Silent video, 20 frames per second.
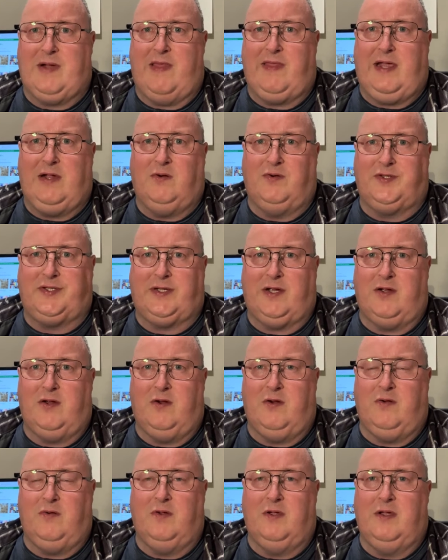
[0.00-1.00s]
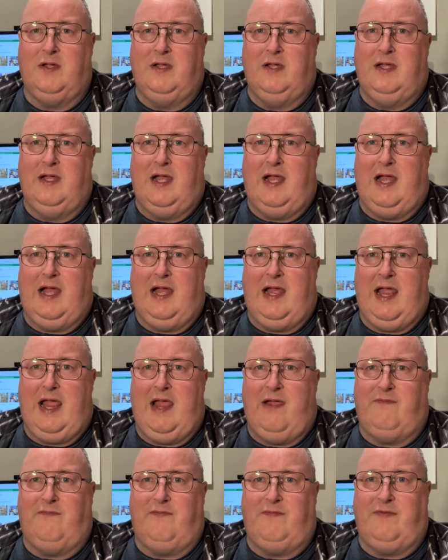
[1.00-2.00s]
but they also
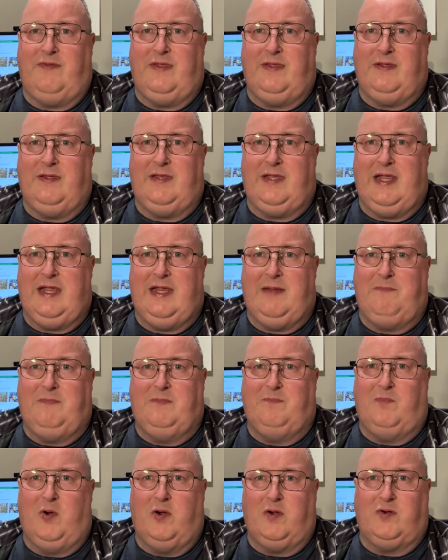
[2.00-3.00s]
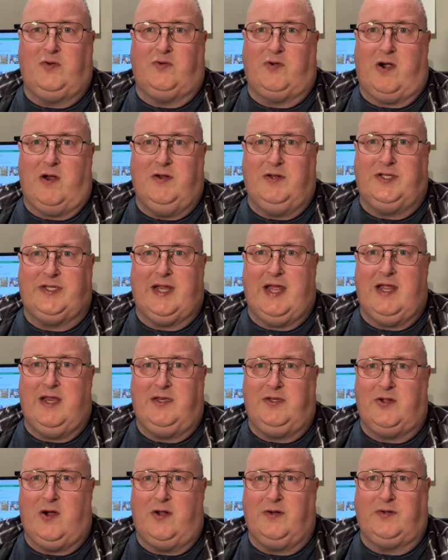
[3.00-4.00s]
have the
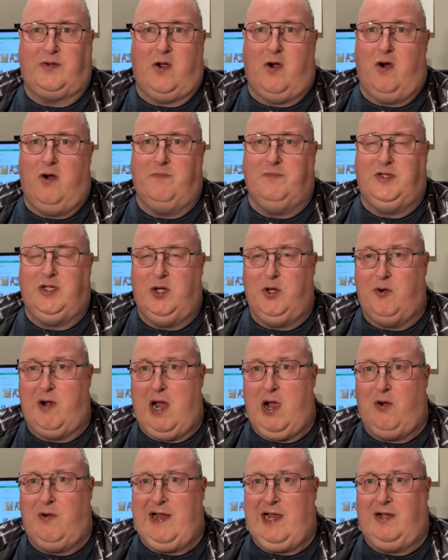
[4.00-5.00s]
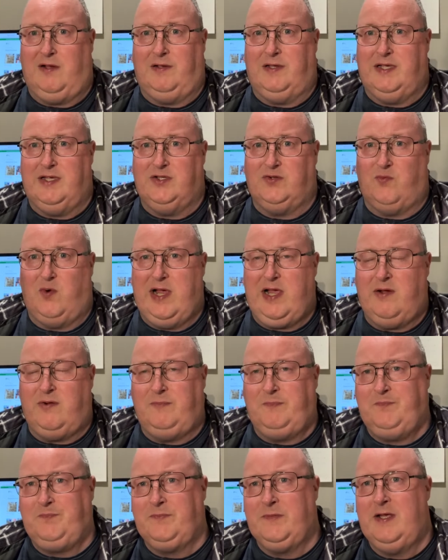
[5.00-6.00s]
bookgrocer.com URL as
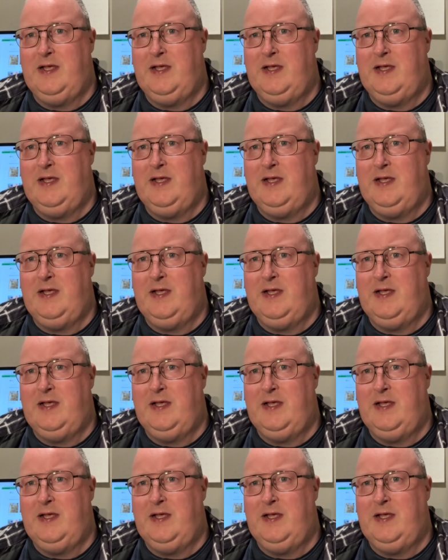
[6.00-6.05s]
well,